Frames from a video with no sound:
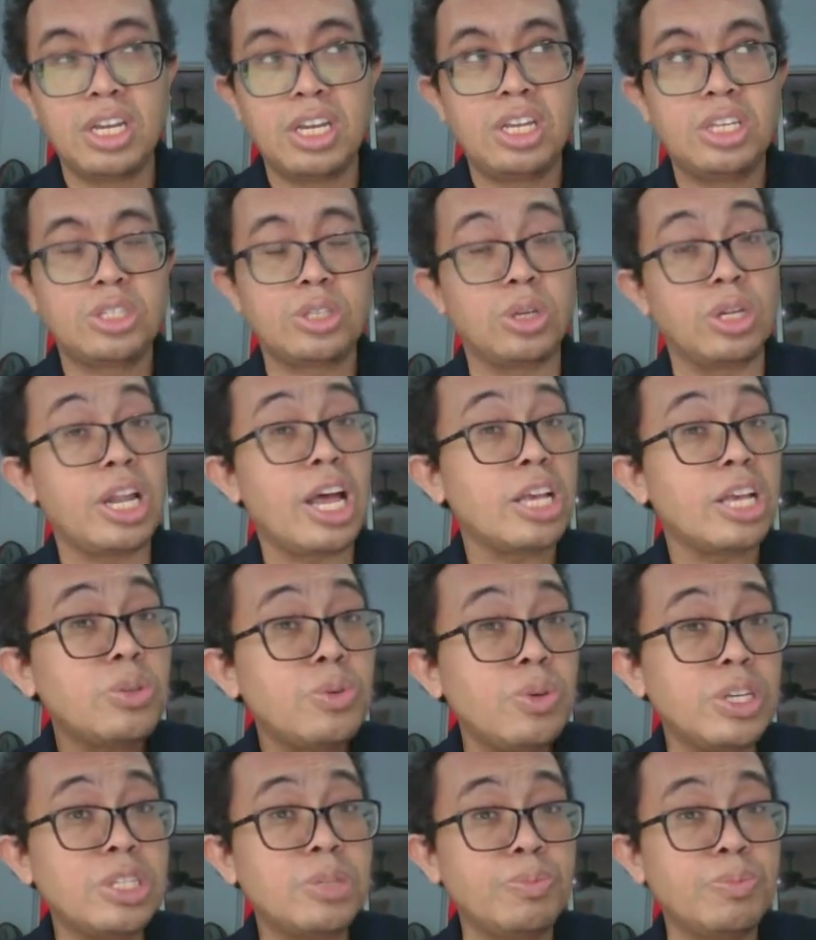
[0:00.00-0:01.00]
So last
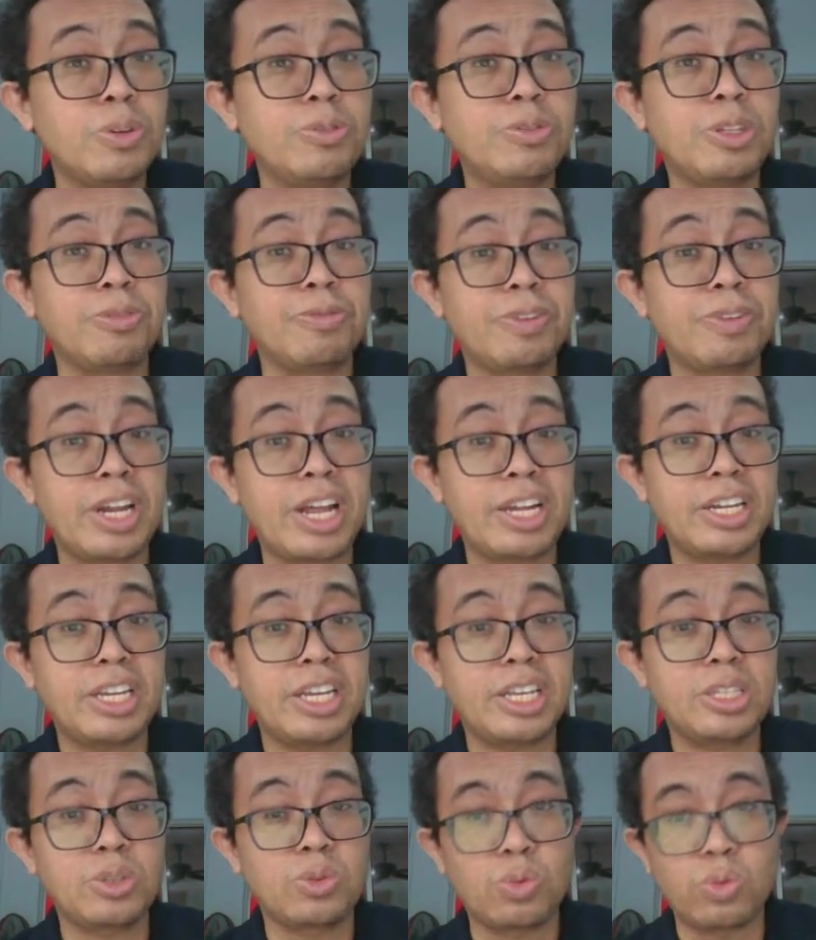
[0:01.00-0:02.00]
week's move to
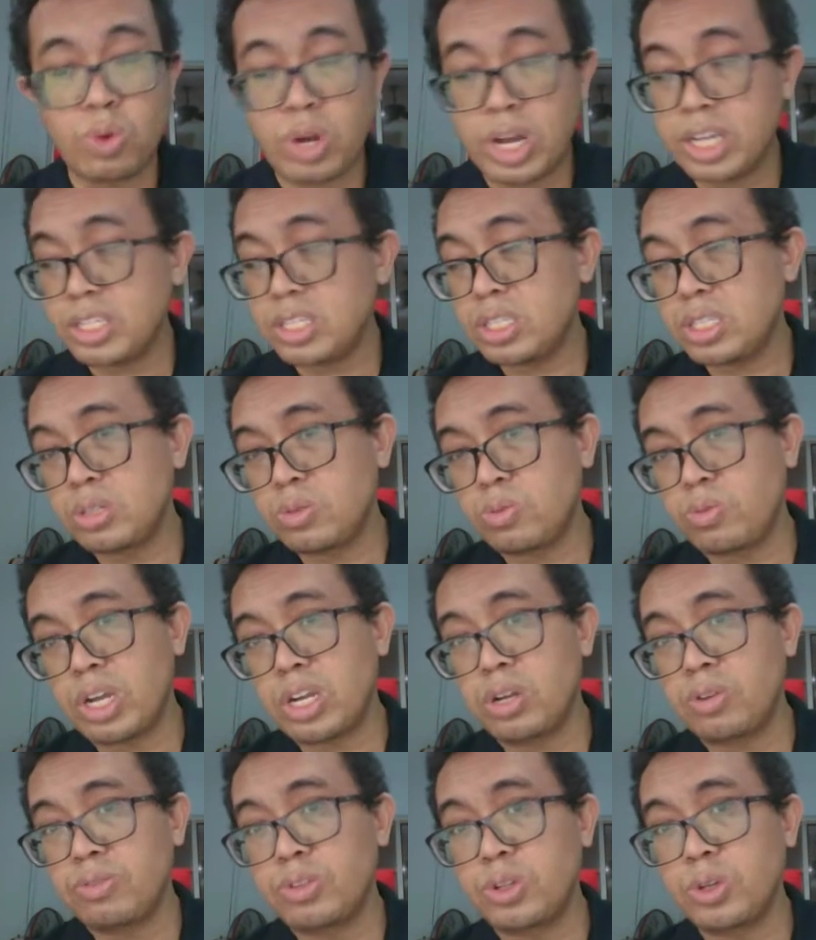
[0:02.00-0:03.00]
Fernandez was
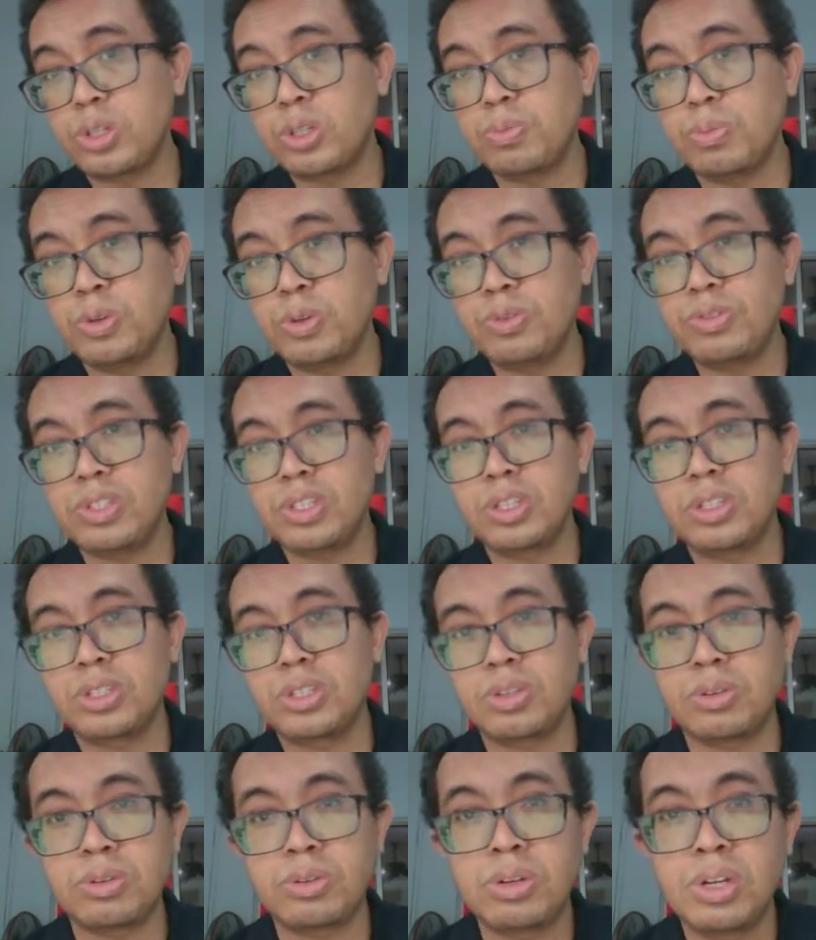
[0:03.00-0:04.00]
one of those moves.
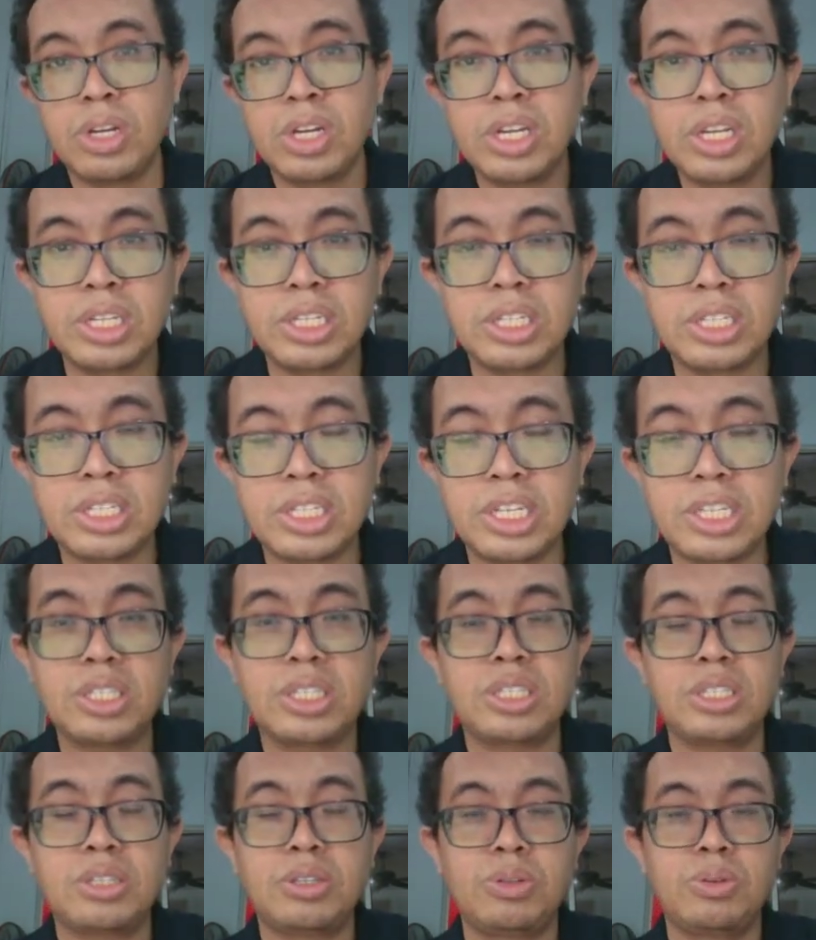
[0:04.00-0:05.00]
So
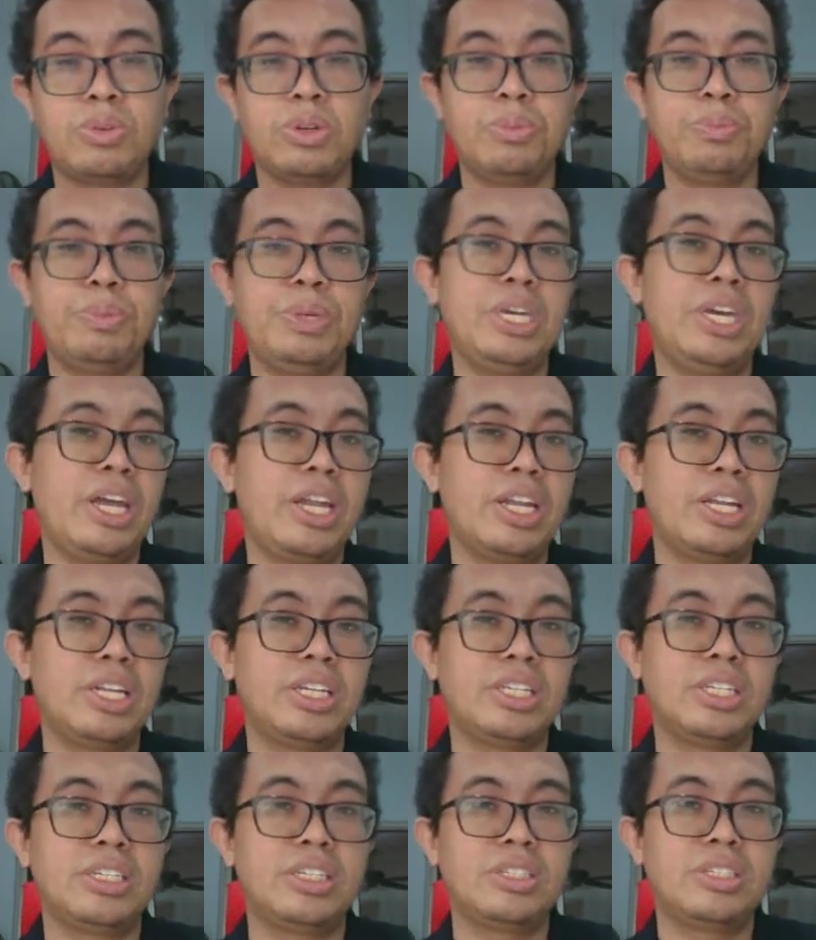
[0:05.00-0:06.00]
this will be another.